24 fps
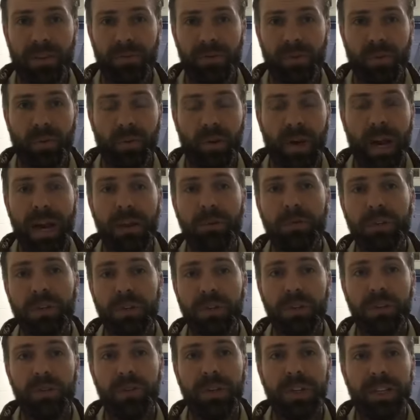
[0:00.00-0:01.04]
So what I would
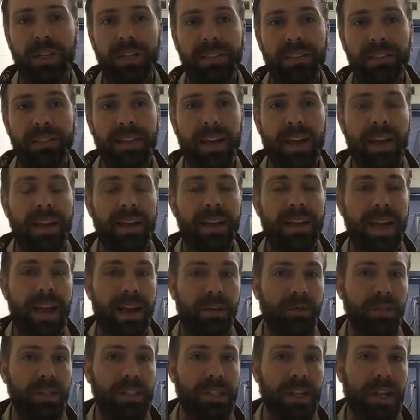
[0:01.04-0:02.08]
do is
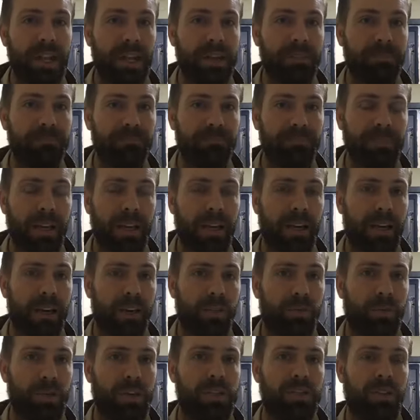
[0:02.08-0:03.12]
every day, uh, if
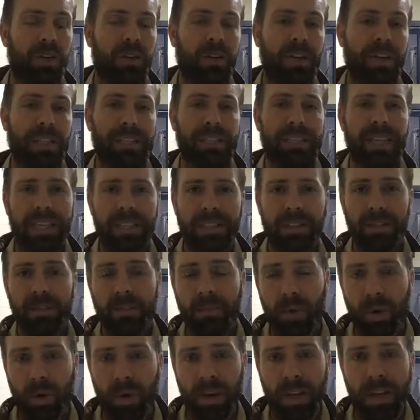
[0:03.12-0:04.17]
we'd start at six in the
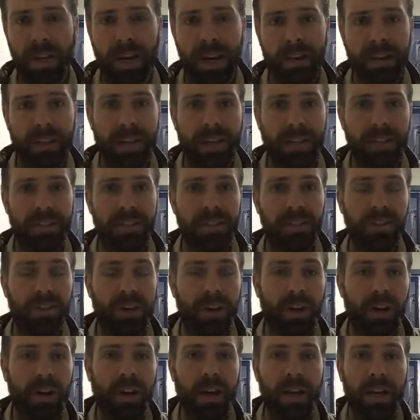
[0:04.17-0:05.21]
morning on an
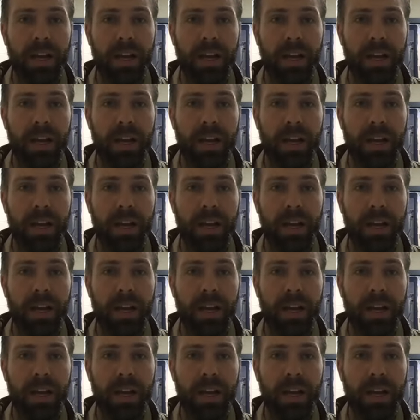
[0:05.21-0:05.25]
exterior,